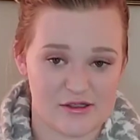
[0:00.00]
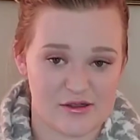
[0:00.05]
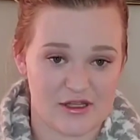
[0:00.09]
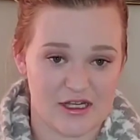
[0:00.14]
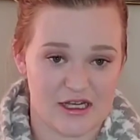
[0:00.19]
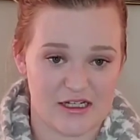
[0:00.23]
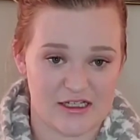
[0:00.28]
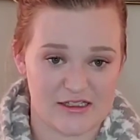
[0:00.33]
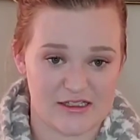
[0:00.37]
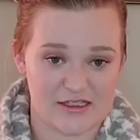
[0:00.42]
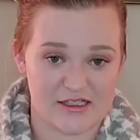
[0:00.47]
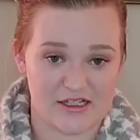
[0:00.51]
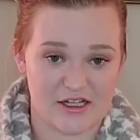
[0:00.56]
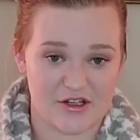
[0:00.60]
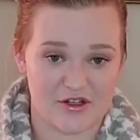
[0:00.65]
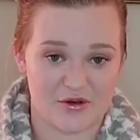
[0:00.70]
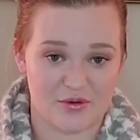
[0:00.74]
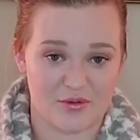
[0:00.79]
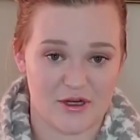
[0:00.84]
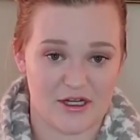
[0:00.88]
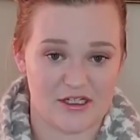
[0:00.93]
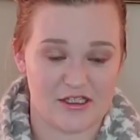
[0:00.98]
So that is
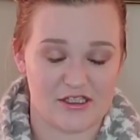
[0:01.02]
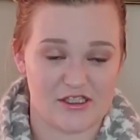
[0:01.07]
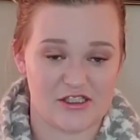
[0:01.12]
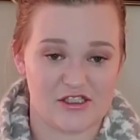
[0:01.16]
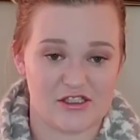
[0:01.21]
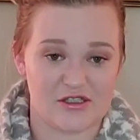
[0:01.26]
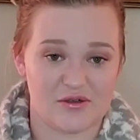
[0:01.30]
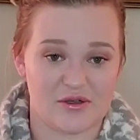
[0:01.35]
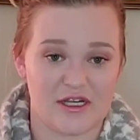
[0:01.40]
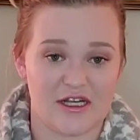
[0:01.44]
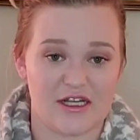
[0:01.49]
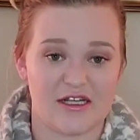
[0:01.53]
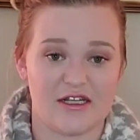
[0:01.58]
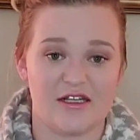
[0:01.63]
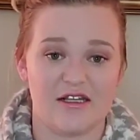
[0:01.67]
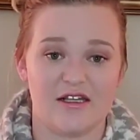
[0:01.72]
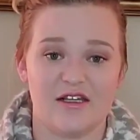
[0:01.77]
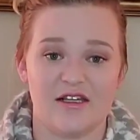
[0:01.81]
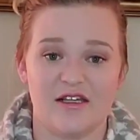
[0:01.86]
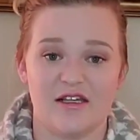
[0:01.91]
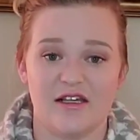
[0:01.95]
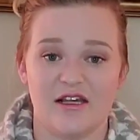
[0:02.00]
another way to do
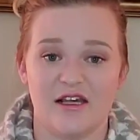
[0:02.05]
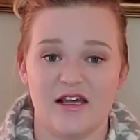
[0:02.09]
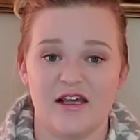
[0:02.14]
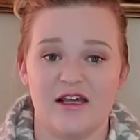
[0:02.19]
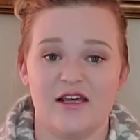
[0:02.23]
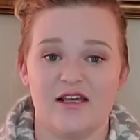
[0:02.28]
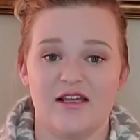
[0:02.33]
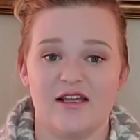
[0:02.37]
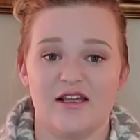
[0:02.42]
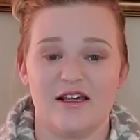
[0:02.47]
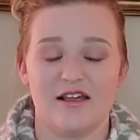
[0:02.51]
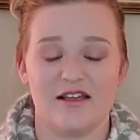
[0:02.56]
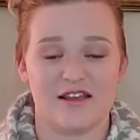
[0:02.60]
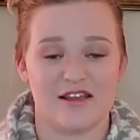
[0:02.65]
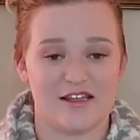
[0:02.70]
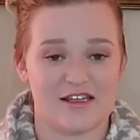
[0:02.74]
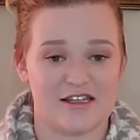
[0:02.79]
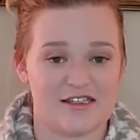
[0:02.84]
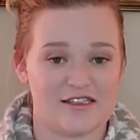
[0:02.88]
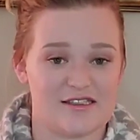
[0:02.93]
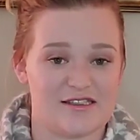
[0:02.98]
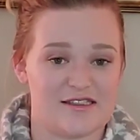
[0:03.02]
it.
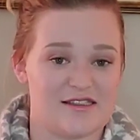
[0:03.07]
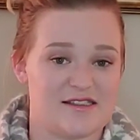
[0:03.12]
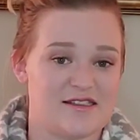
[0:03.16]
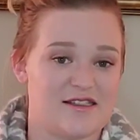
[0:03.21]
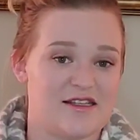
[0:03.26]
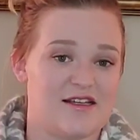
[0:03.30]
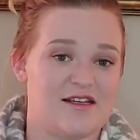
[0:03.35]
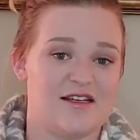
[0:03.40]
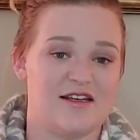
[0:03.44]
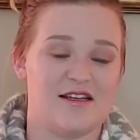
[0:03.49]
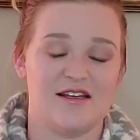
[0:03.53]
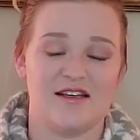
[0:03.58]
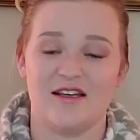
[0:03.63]
It's